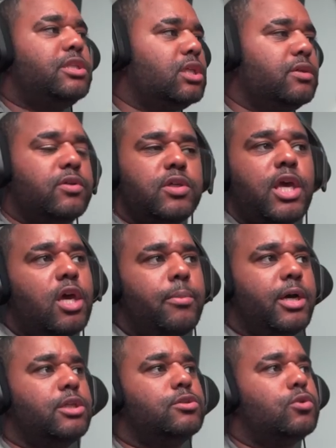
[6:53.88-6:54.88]
didn't even care
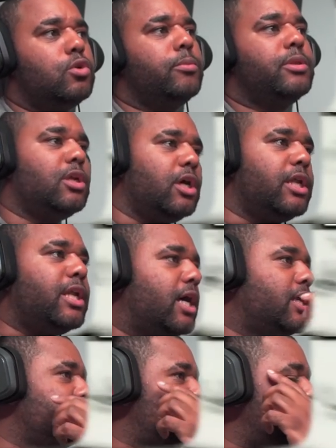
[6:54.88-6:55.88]
about the Scuba. They're like, nah,
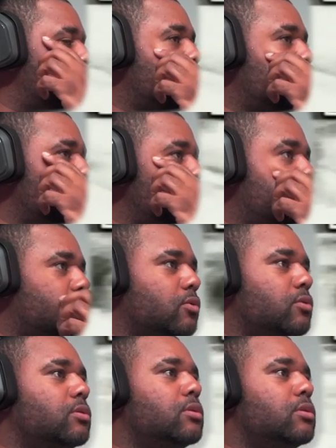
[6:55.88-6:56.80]
they're staying on the Evo.